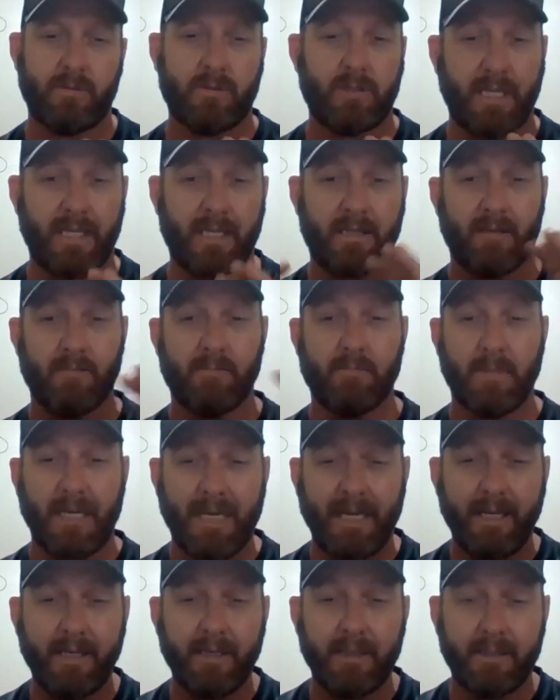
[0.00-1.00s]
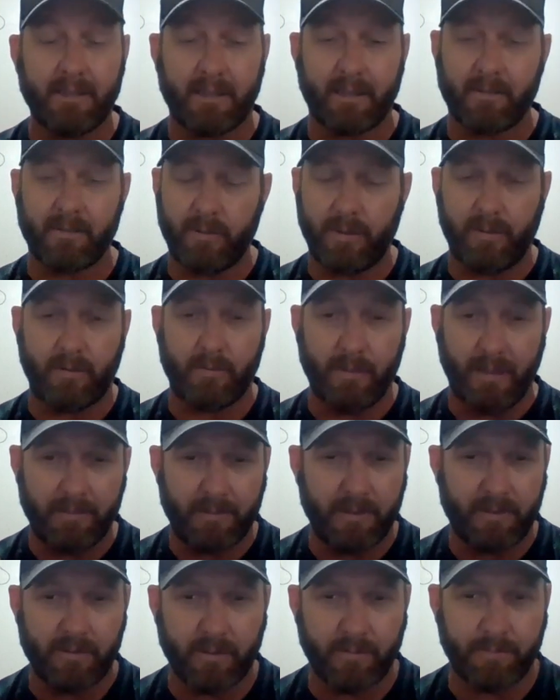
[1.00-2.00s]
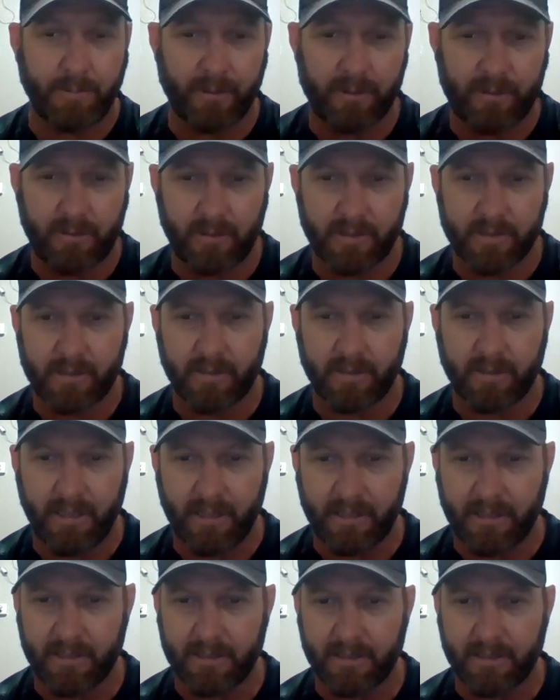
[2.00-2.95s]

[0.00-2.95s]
take the mind, and we can maybe do a podcast on that.